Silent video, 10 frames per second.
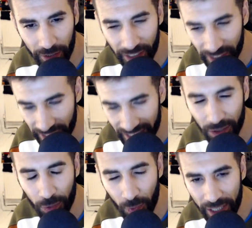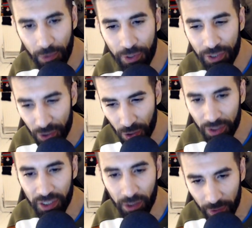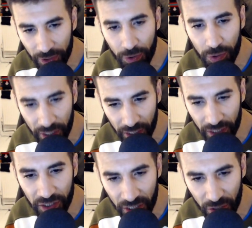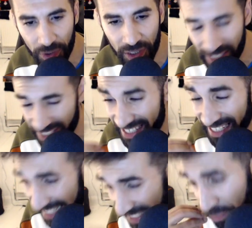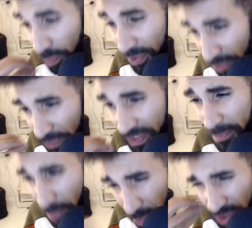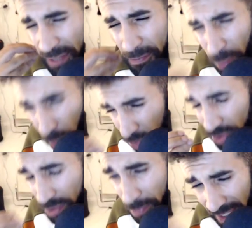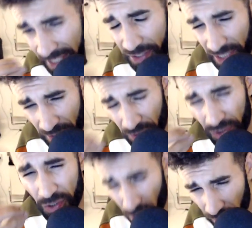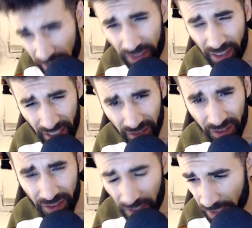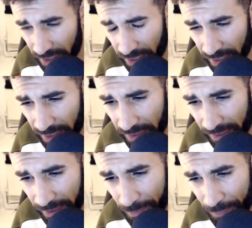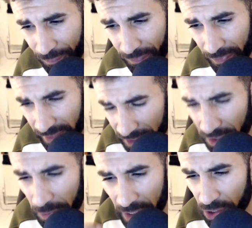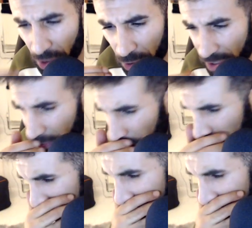can get away with starting Guendouzi continuously. He is one of the most important players in our side, lads. That to me shows a little bit